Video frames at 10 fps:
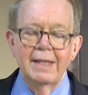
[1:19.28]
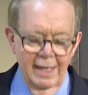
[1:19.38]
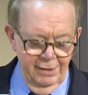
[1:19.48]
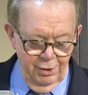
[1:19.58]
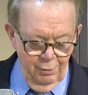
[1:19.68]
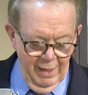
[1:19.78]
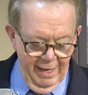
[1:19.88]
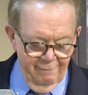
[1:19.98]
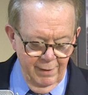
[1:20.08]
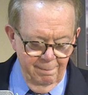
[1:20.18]
that you
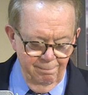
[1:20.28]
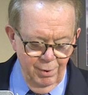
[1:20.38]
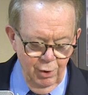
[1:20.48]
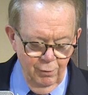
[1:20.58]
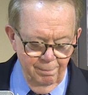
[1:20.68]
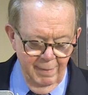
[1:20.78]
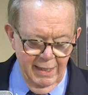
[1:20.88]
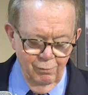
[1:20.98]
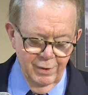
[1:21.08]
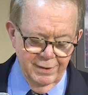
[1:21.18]
have imbued
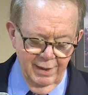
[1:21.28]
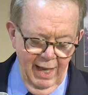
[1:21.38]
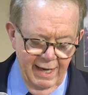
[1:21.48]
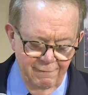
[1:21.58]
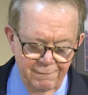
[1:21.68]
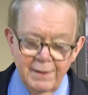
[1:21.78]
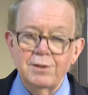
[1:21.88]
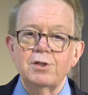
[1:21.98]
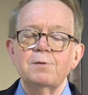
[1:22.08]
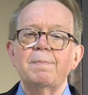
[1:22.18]
me with life
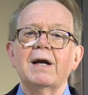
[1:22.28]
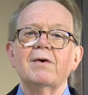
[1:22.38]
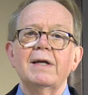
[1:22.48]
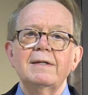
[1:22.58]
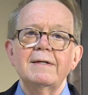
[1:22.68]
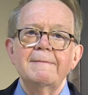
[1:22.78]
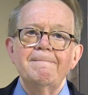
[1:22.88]
and spirit.